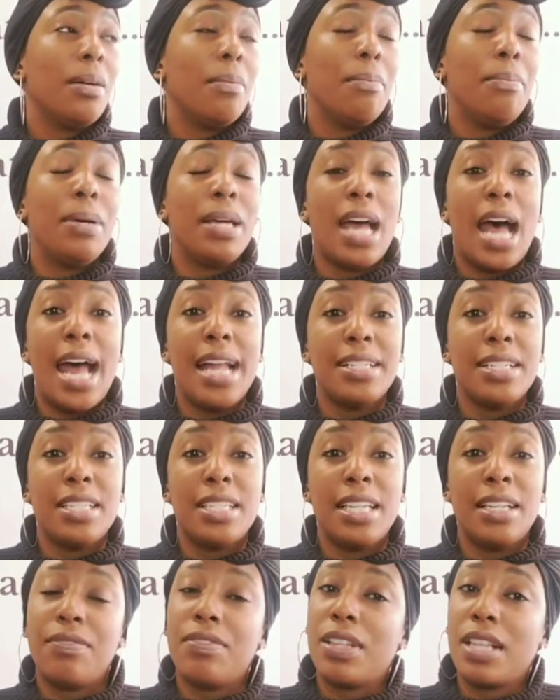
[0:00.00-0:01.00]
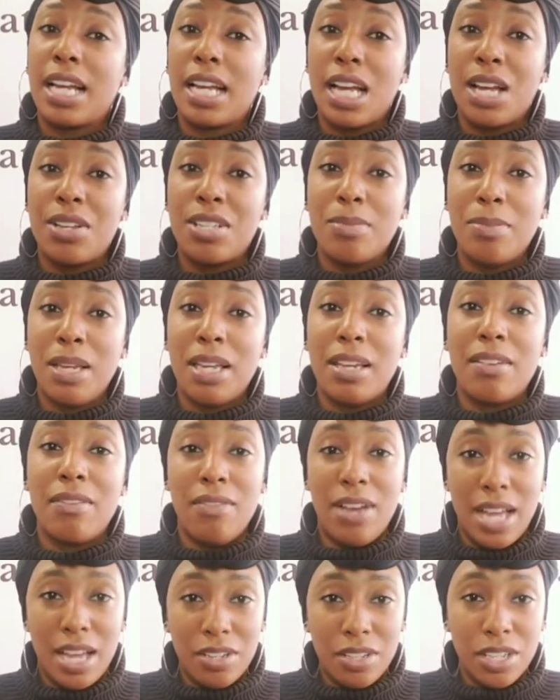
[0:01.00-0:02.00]
but I just didn't feel like I was being
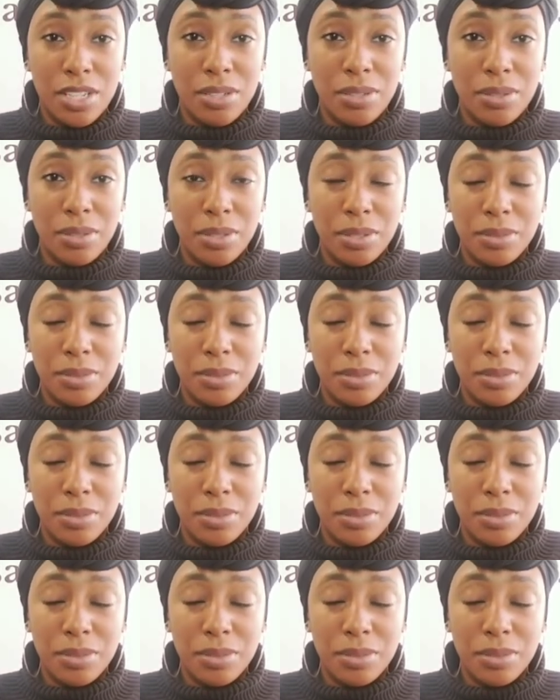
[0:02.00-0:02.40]
valued.